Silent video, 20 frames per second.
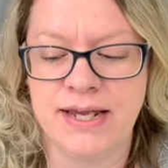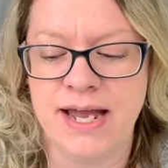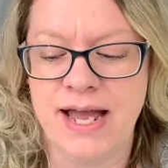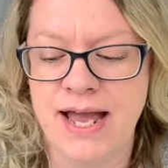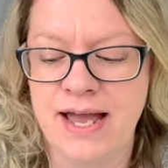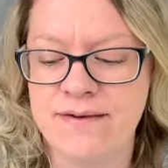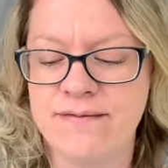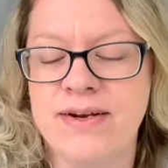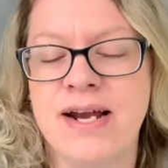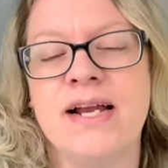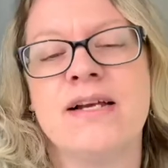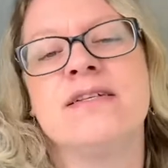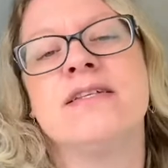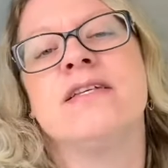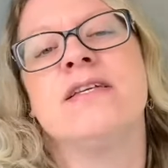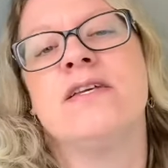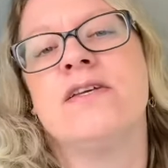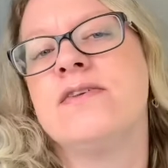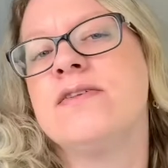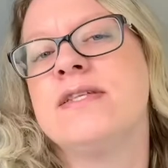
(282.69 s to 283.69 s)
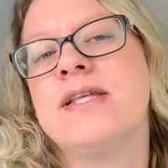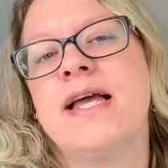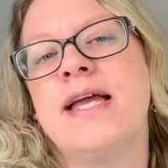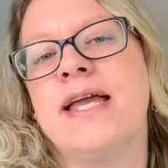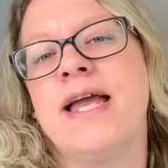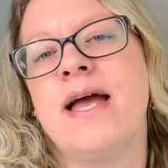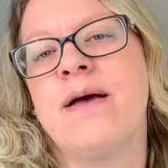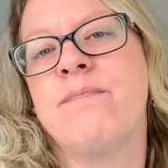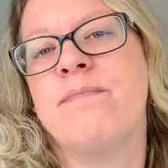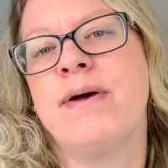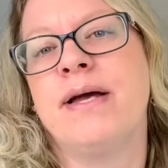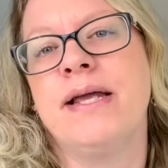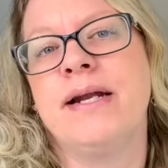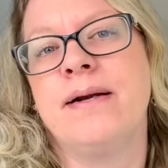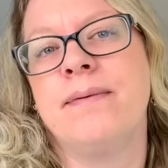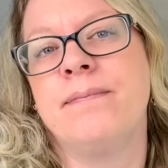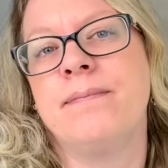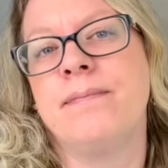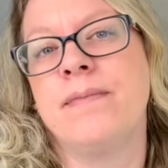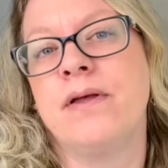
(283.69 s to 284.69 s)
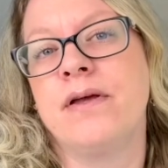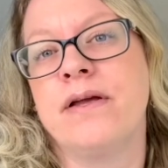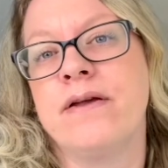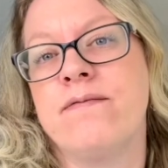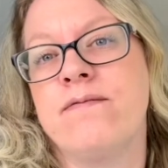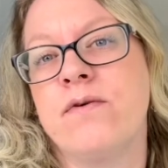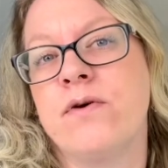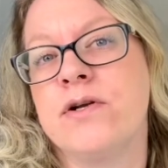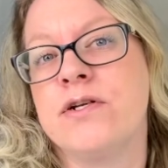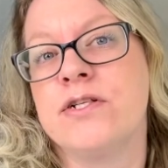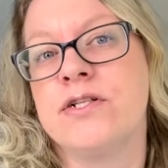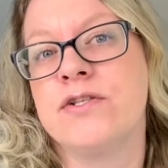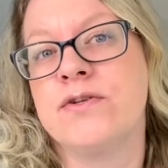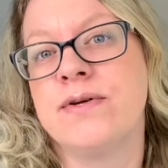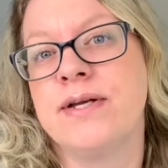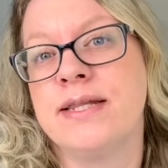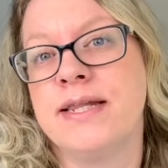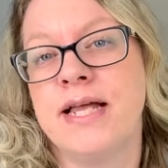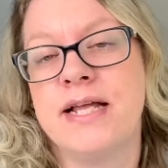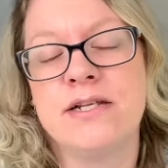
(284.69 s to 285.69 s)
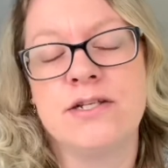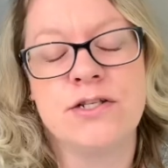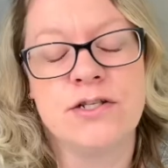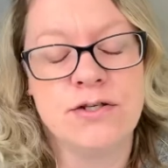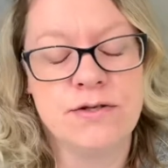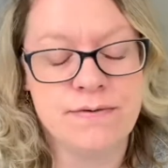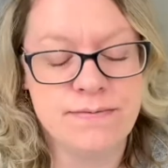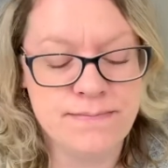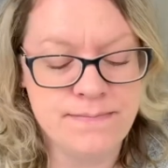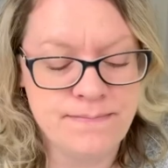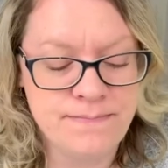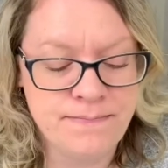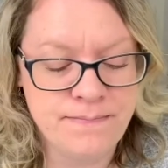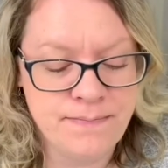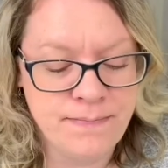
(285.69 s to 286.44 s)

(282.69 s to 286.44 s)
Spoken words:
I haven't actually used that yet, but I'm looking forward to doing that soon.